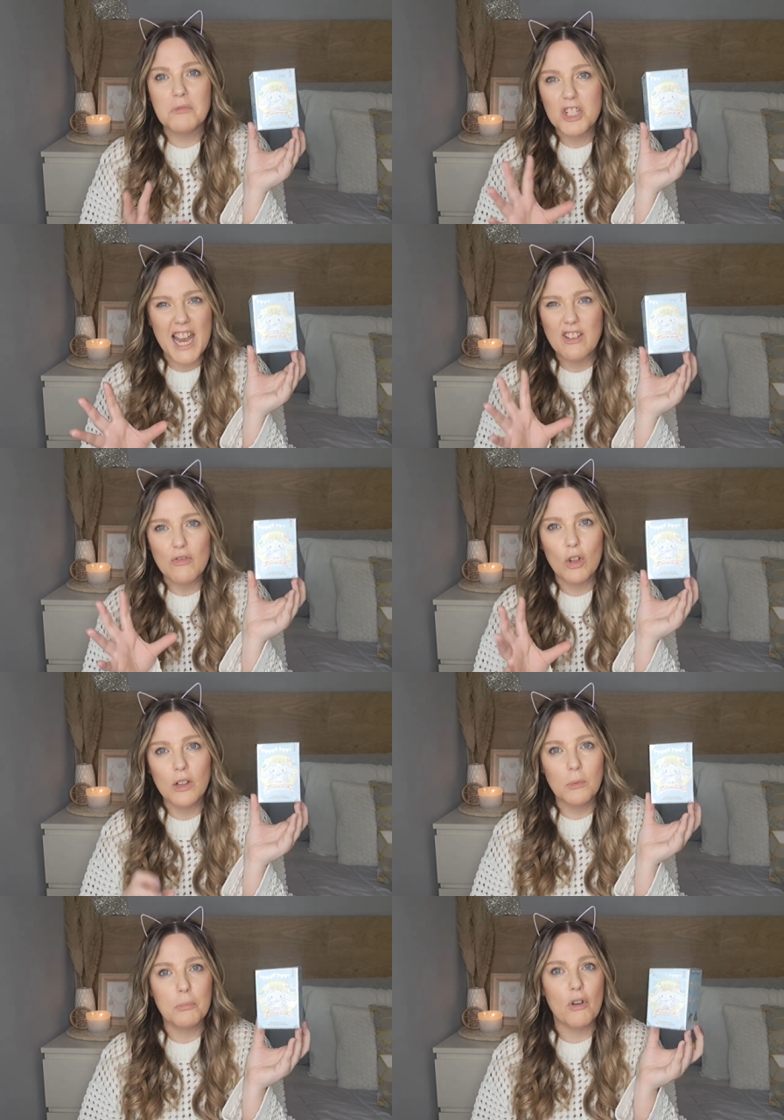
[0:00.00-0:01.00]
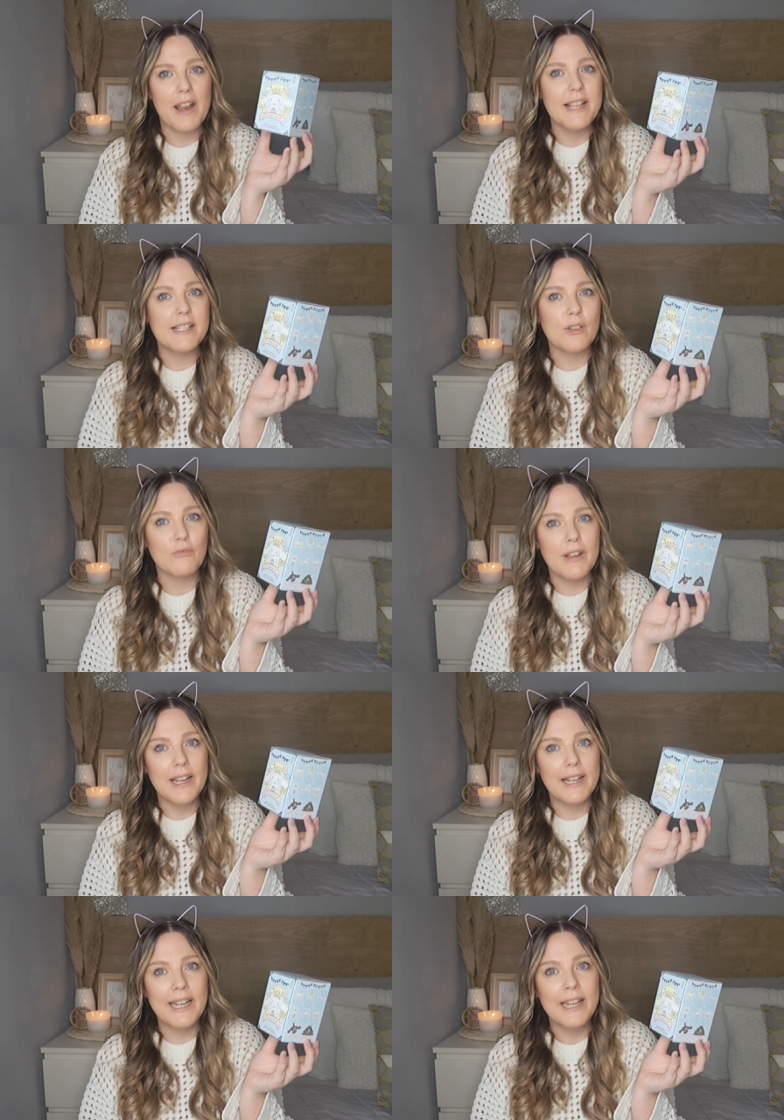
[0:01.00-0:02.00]
general price
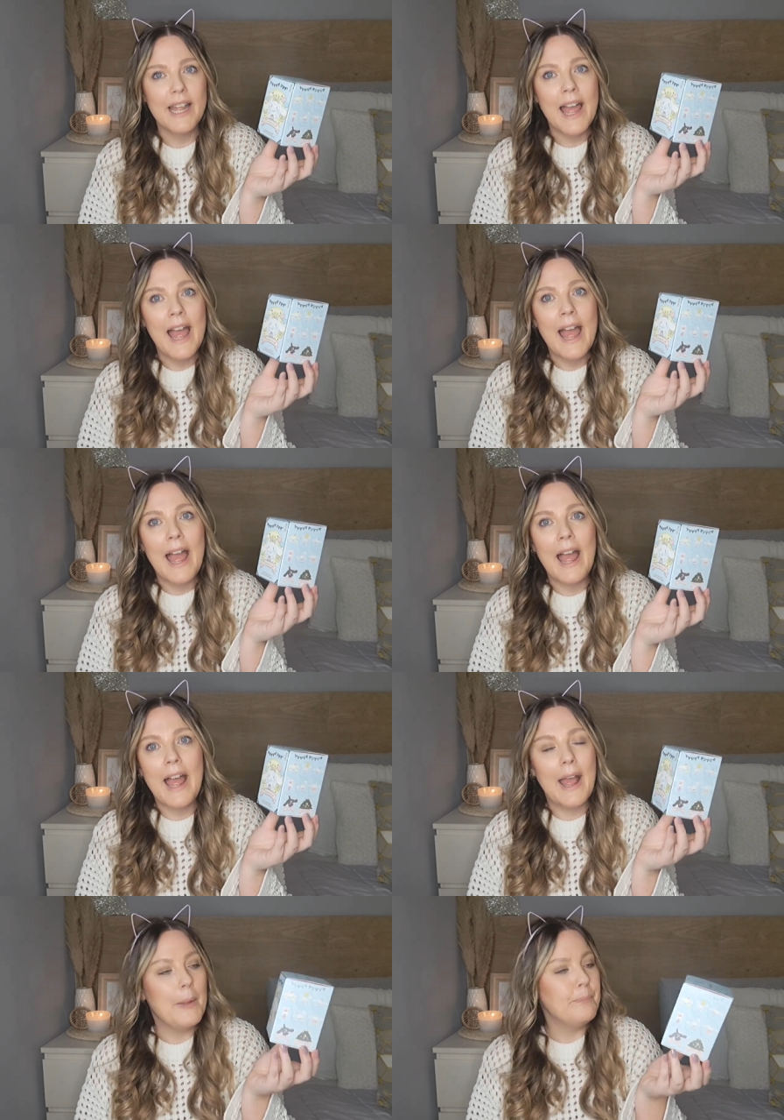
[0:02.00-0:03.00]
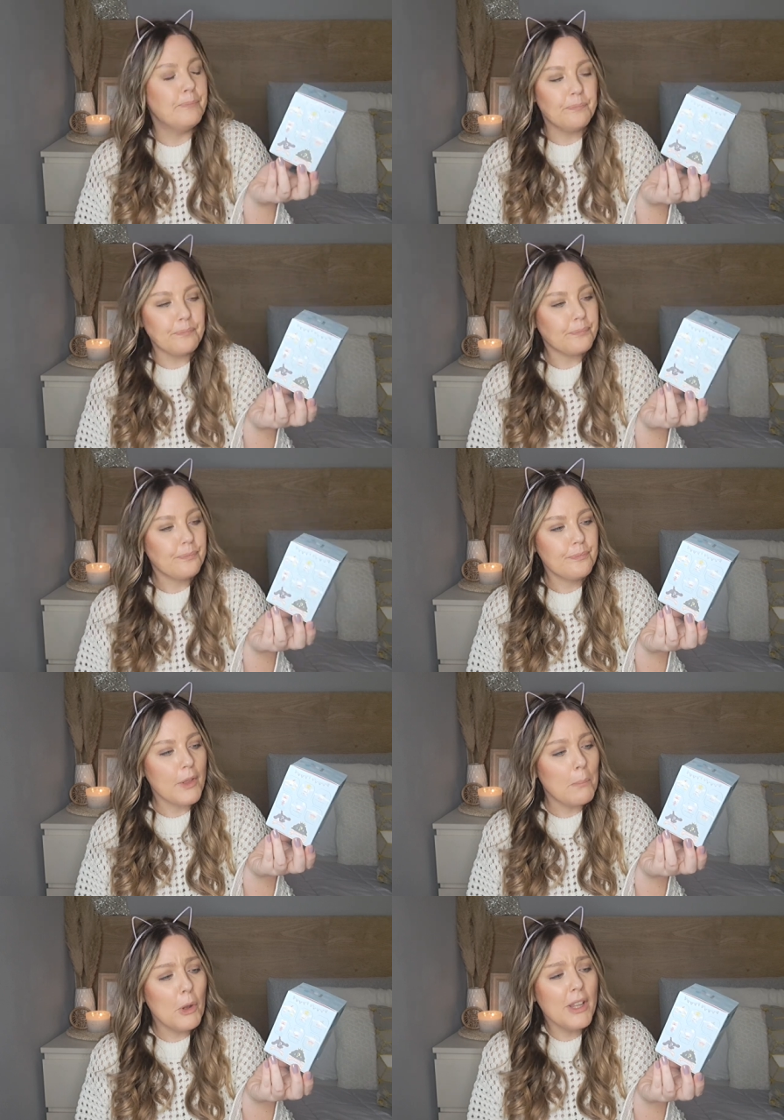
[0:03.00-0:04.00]
really. Um,
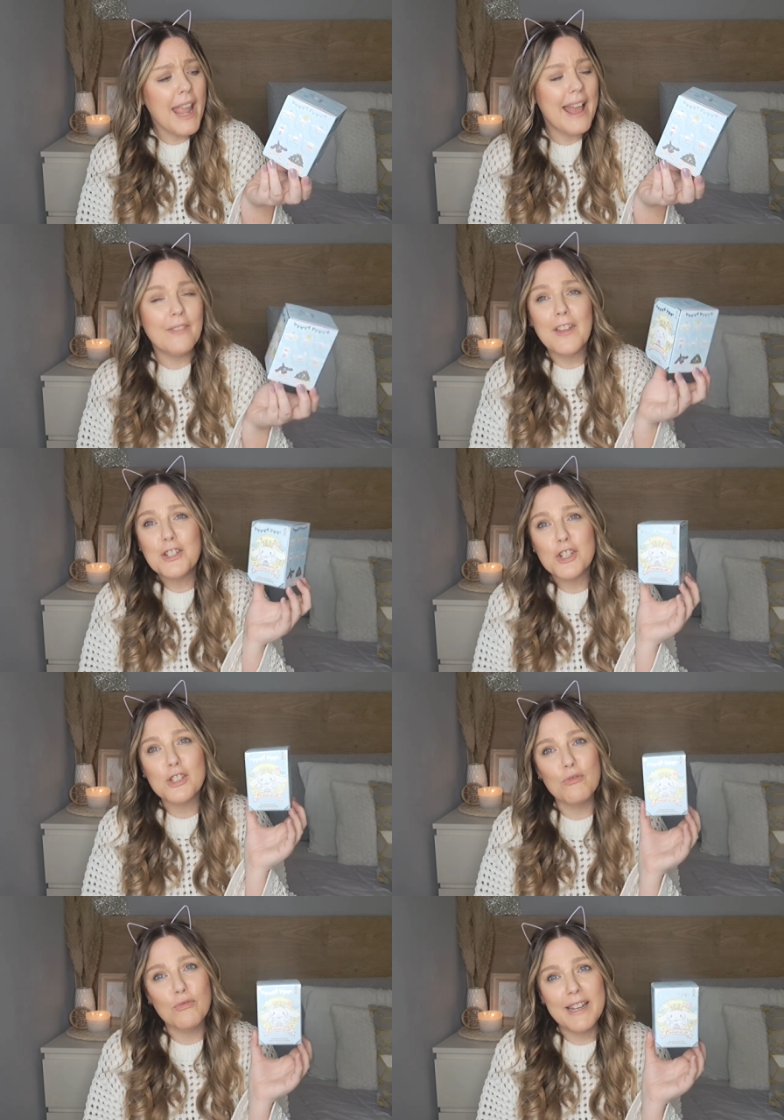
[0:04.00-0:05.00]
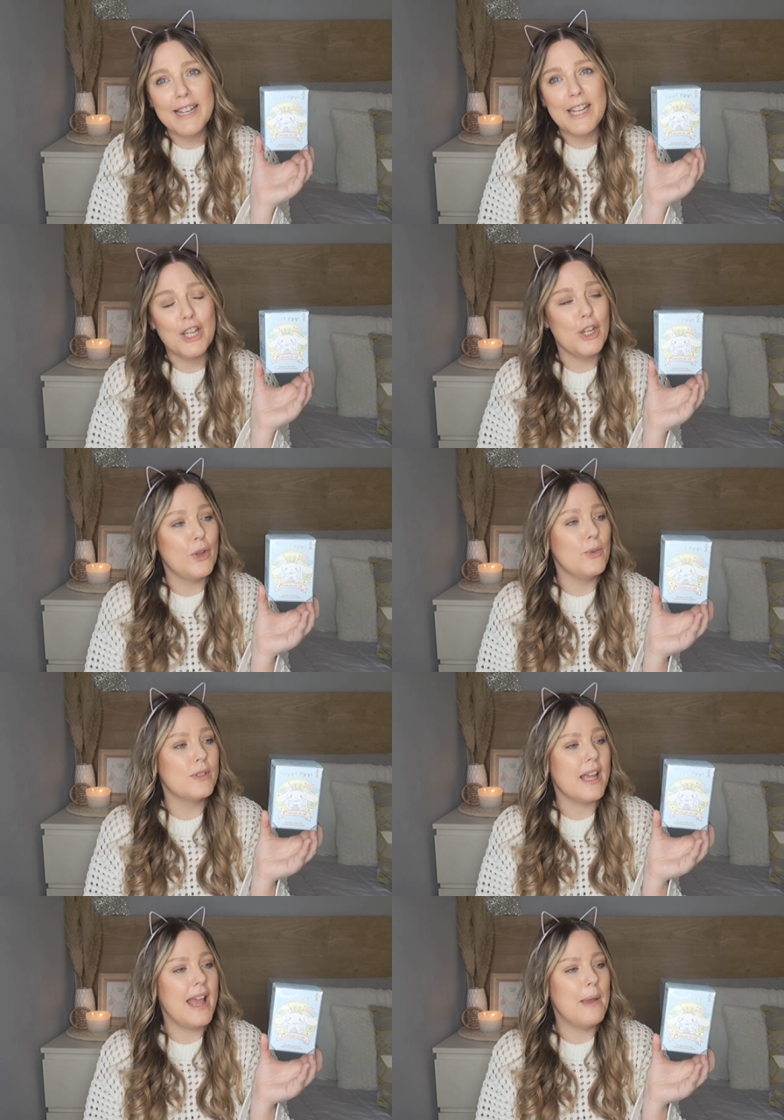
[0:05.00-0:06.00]
but yeah, they're just really
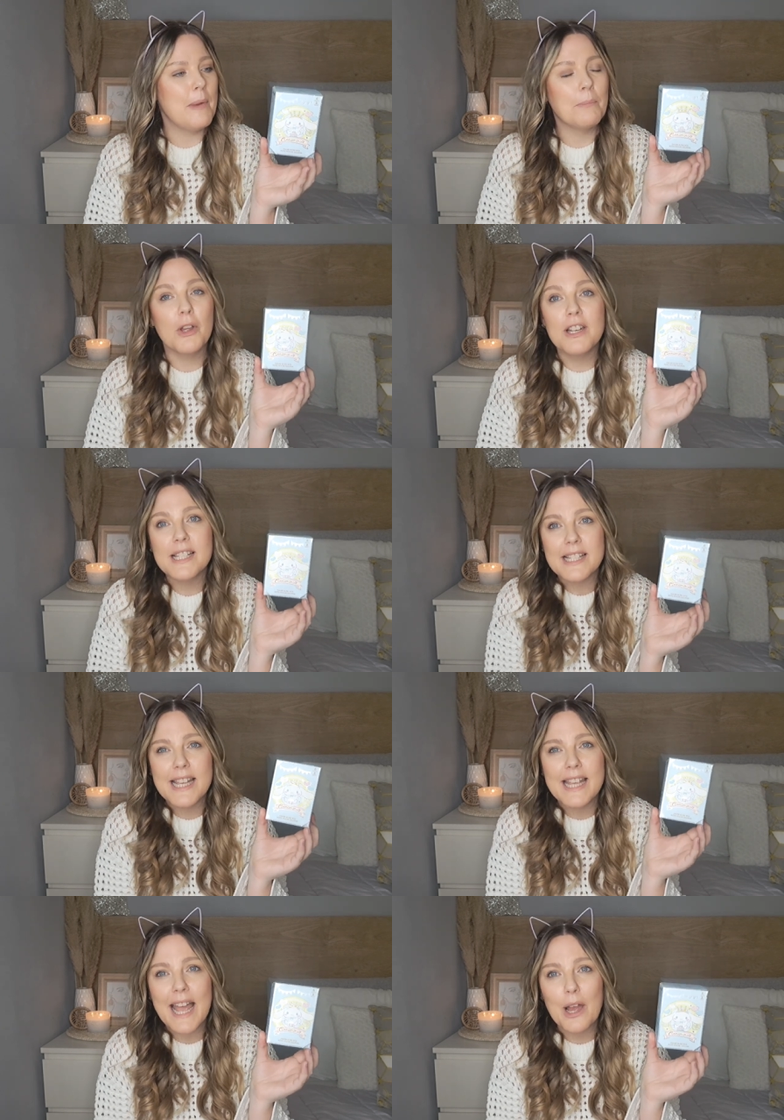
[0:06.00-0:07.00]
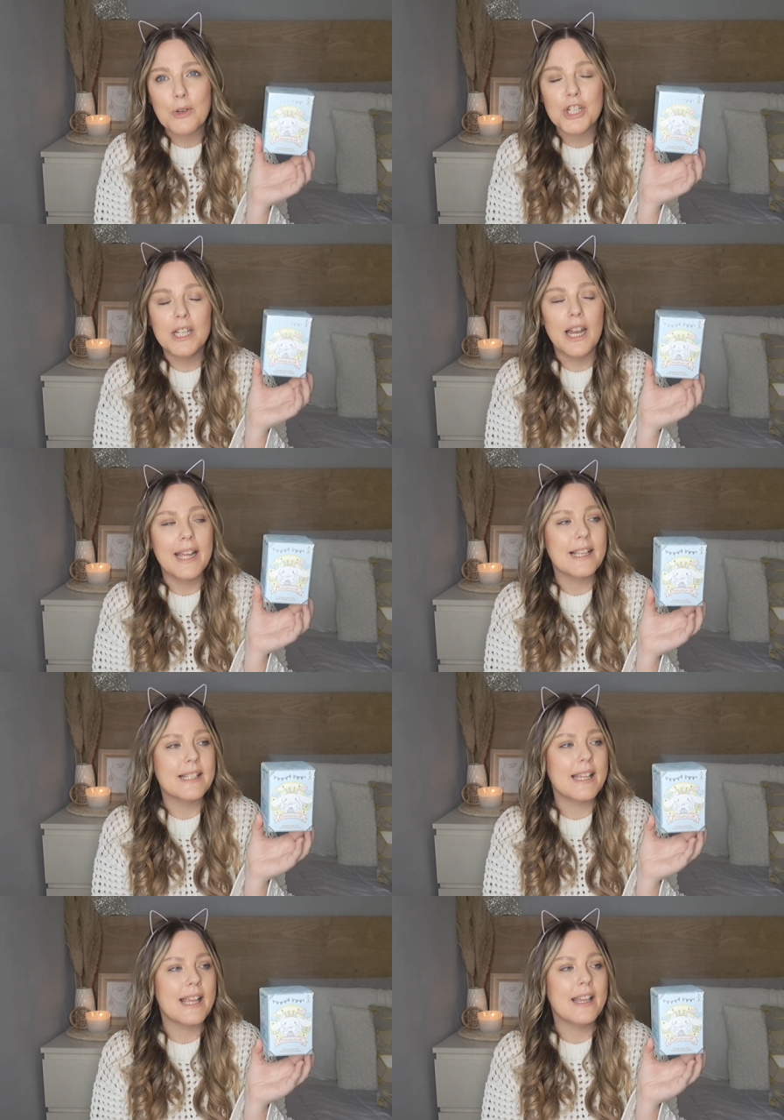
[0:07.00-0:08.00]
cute. Um, I'm going to see how she
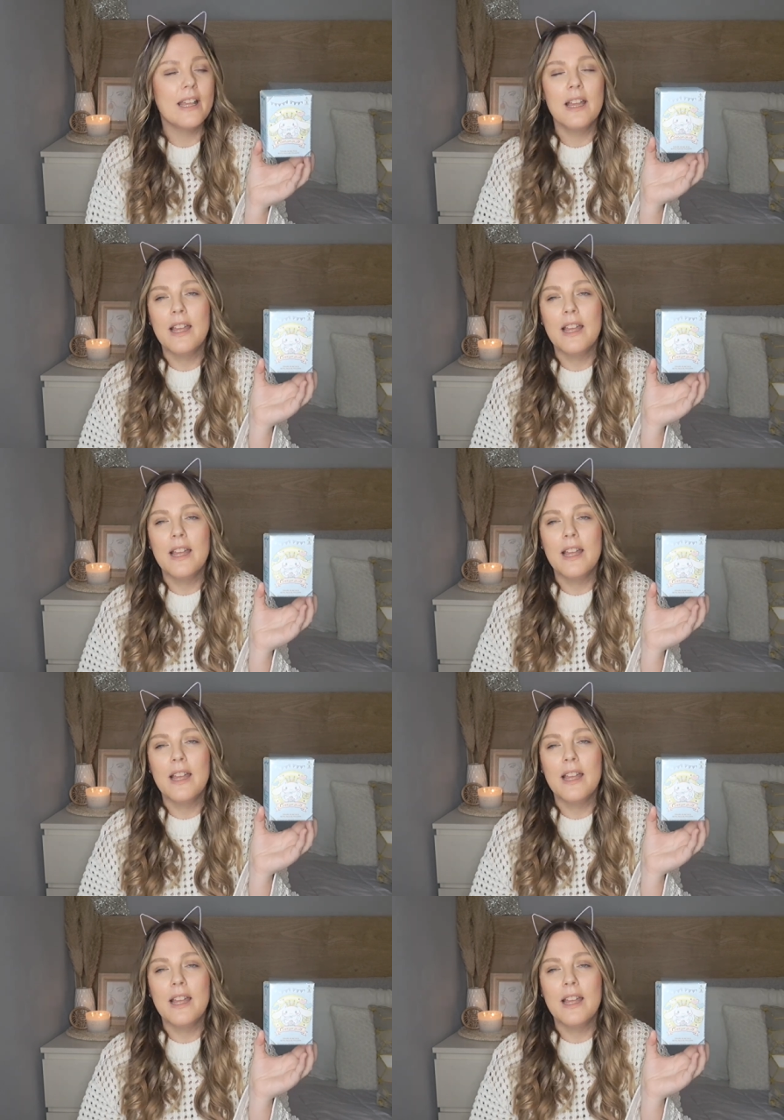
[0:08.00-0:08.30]
likes it